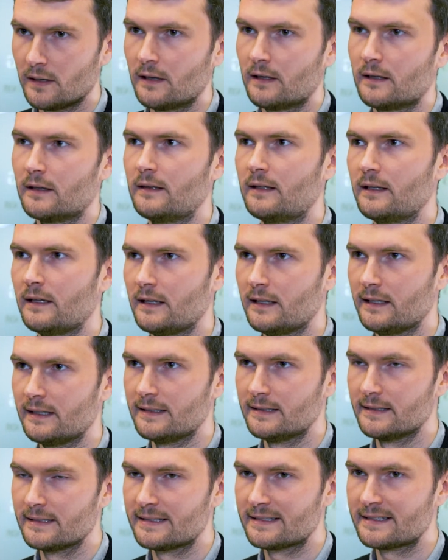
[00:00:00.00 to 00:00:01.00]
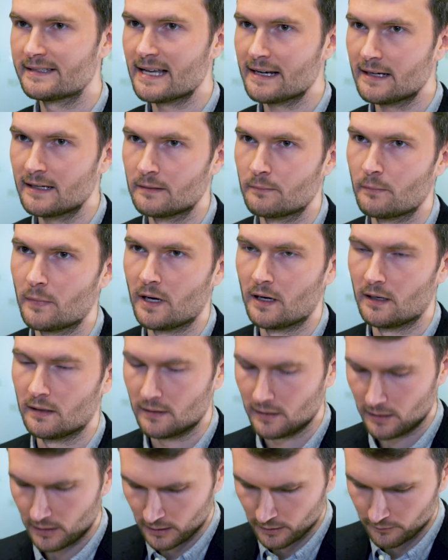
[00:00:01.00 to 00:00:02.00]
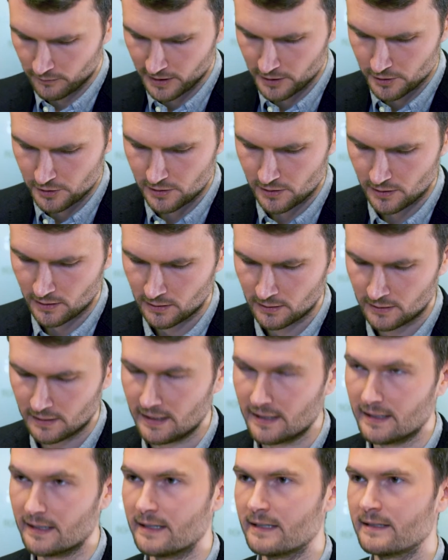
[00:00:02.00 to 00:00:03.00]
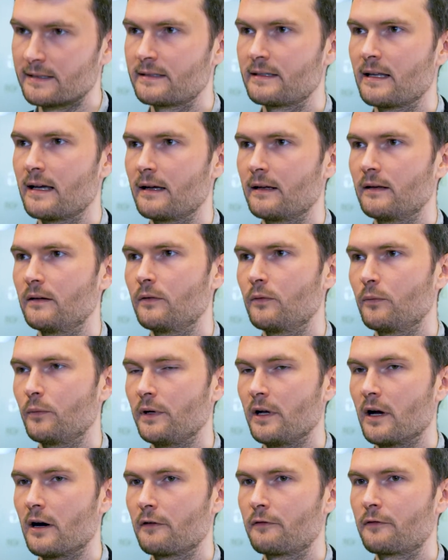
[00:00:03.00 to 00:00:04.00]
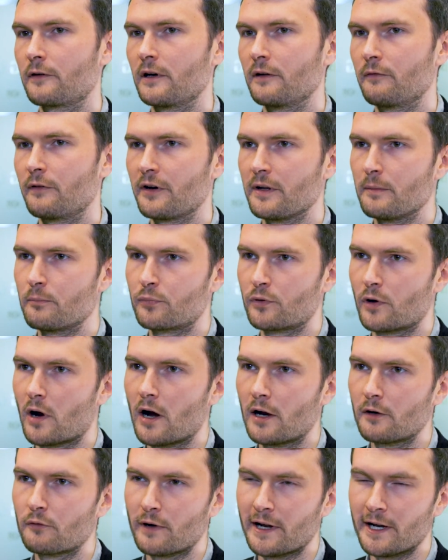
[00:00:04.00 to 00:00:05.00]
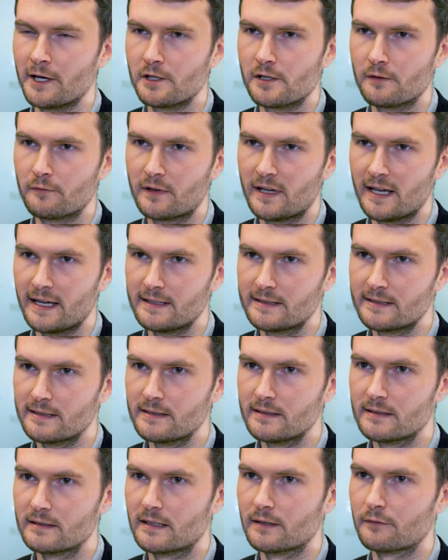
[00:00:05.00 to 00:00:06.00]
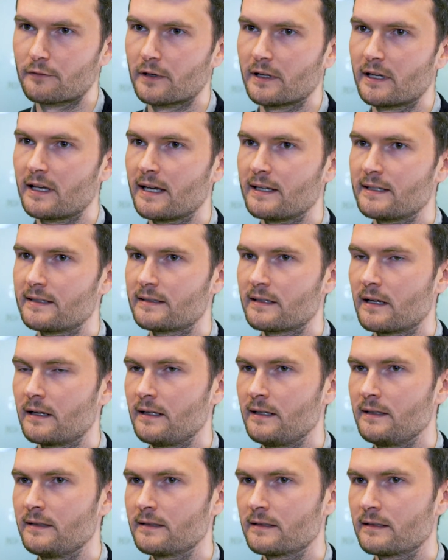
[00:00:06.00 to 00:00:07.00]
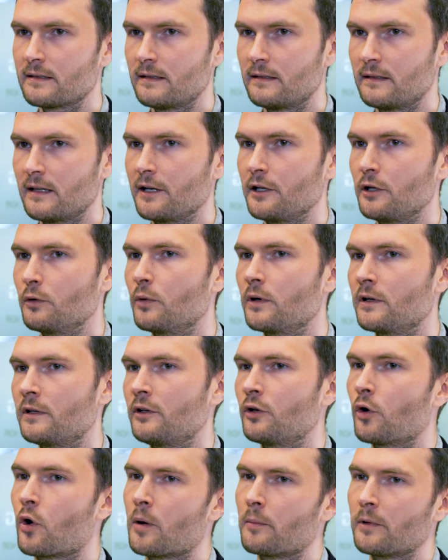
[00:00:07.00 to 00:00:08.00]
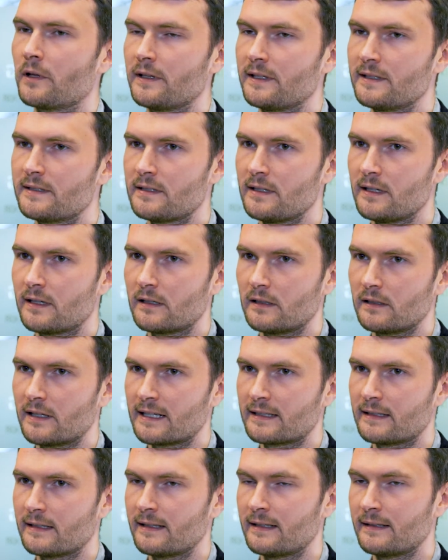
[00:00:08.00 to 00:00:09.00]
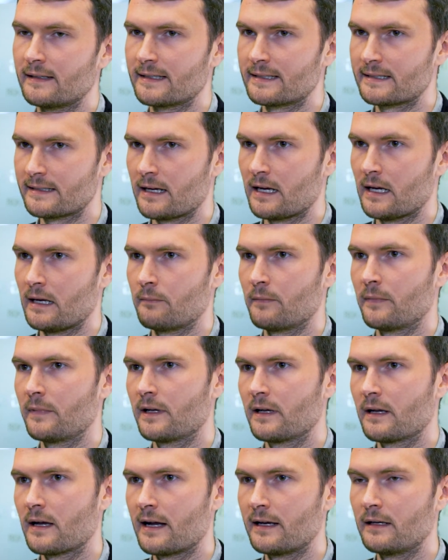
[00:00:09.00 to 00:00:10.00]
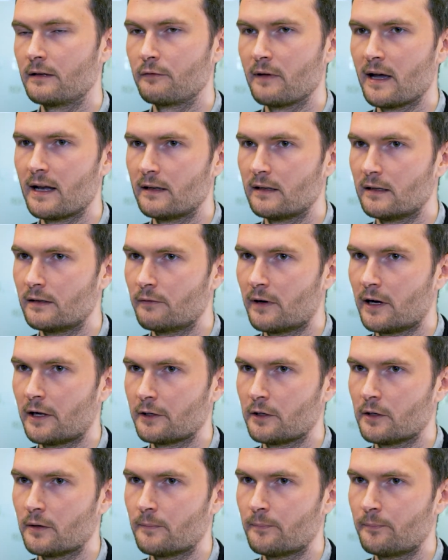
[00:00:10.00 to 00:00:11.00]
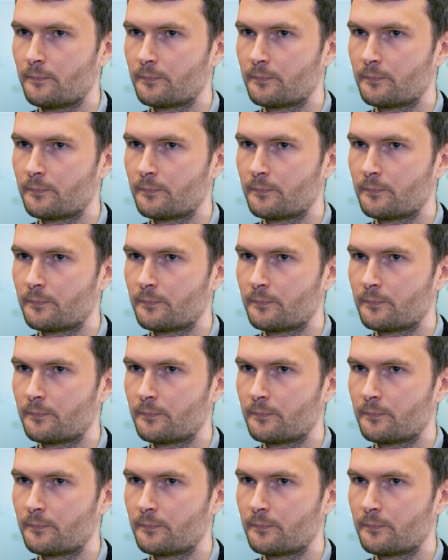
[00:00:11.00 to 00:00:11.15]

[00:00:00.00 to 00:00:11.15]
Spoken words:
The second main innovation is that we offer a very broad range of cases and different case studies that you wouldn't normally see collected in the same kind of edited volume.